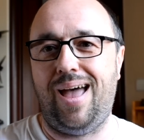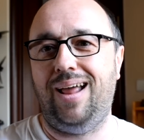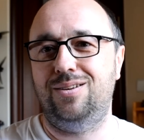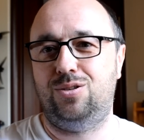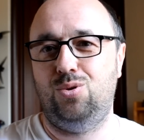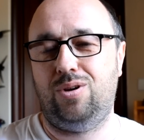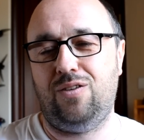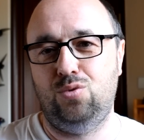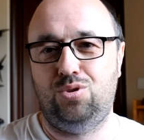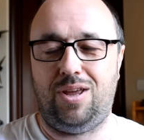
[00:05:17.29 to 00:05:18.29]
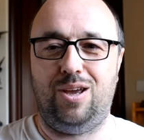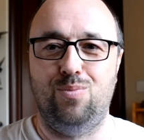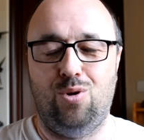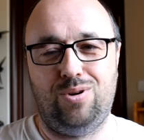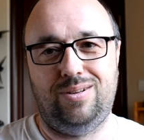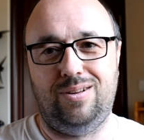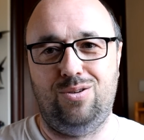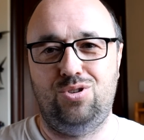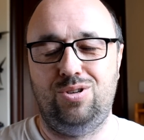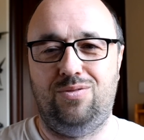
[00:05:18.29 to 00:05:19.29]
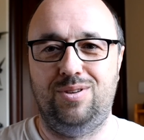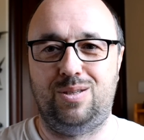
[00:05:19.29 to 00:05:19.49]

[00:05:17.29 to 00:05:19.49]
And you have to take more energy of the